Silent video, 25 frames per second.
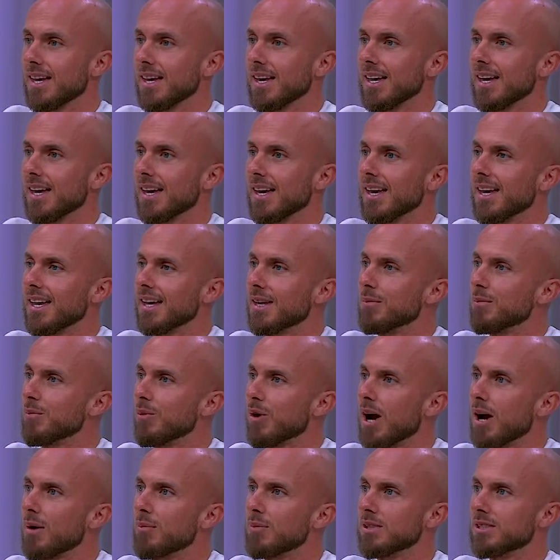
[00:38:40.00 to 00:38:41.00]
And
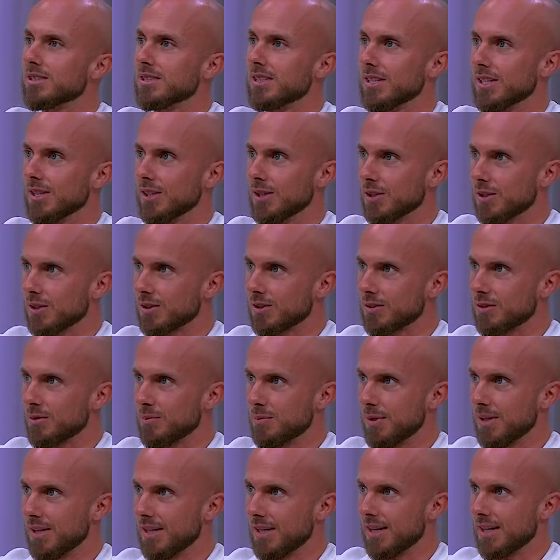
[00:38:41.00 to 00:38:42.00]
Barabbas didn't look to
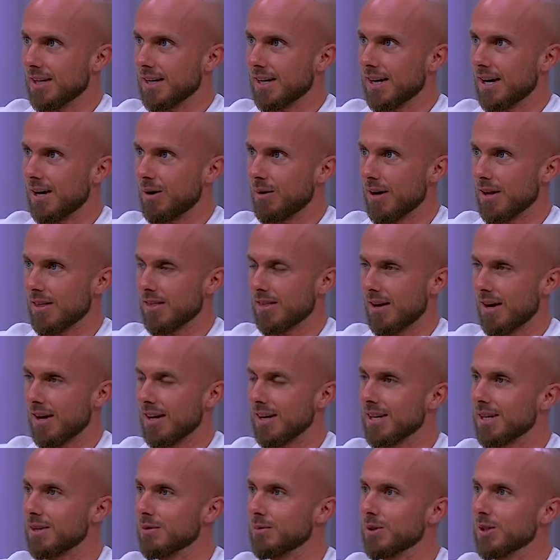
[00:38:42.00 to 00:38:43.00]
be how I thought
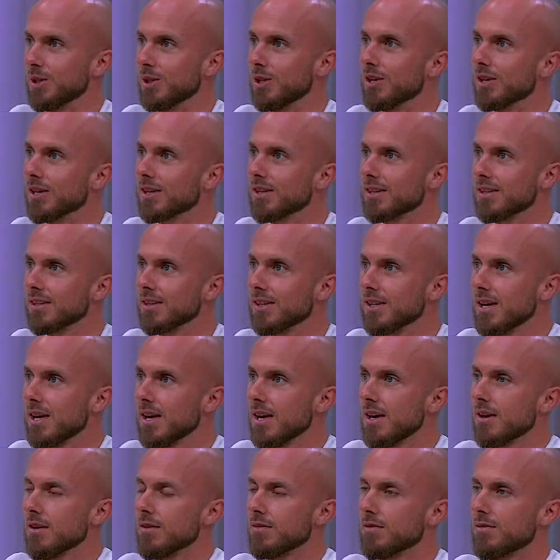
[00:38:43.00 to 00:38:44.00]
he would look.
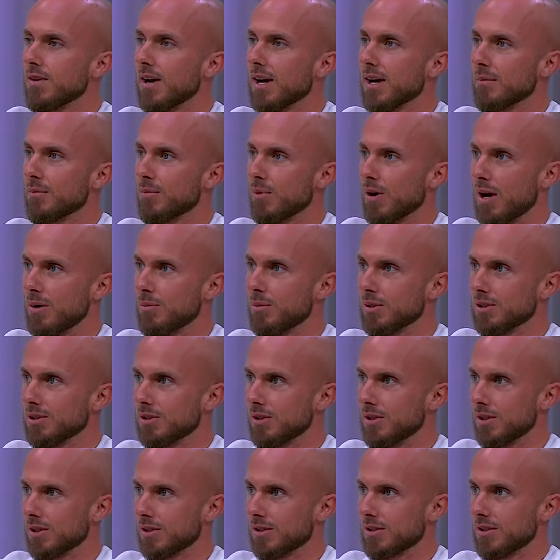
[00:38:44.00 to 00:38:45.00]
In fact, Barabbas
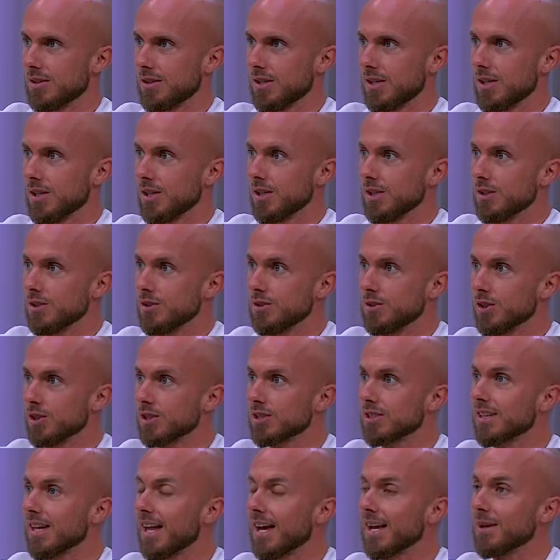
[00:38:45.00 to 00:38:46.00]
looked just
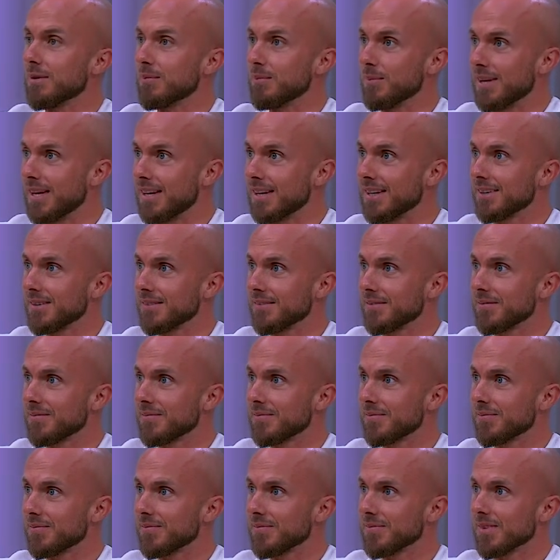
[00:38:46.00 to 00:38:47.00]
like me.
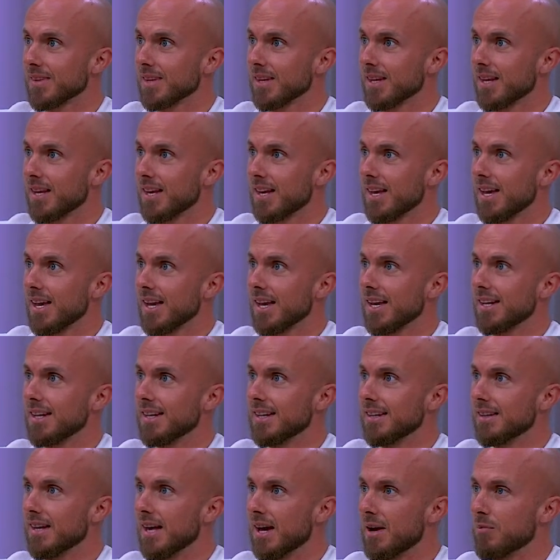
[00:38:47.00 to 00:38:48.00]
Mm-hmm. And in
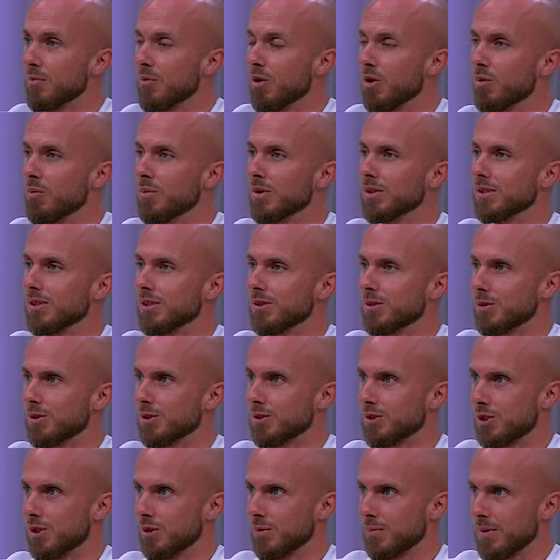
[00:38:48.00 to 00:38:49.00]
that moment, the Lord
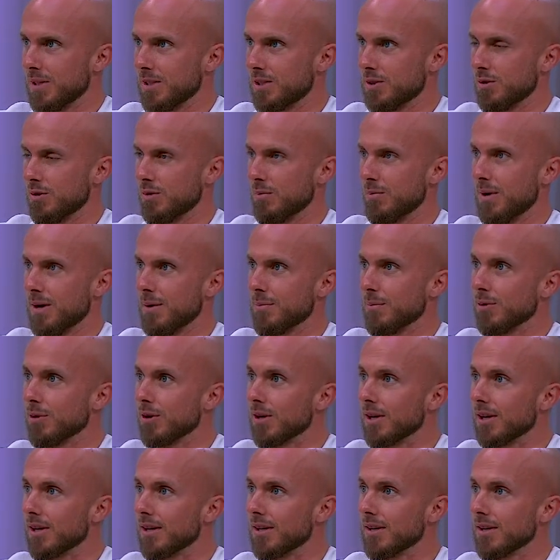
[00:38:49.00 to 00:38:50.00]
took me to a memory
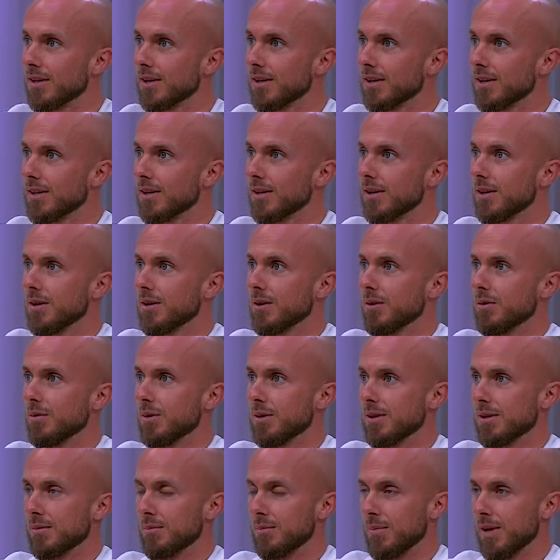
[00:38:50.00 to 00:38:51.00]
when the
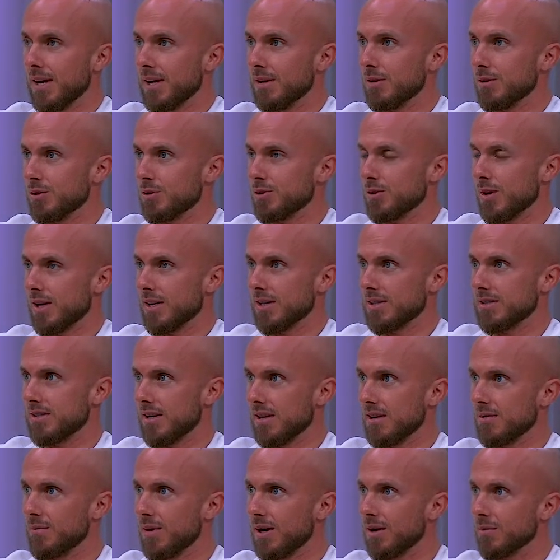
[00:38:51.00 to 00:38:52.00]
man who tried to save
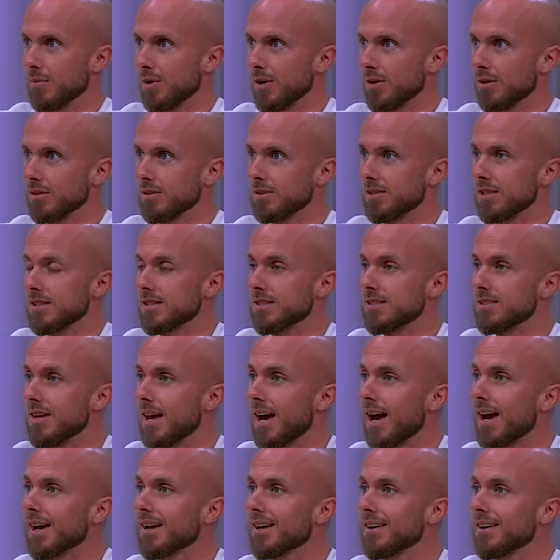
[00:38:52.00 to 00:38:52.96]
my brother said, Zach,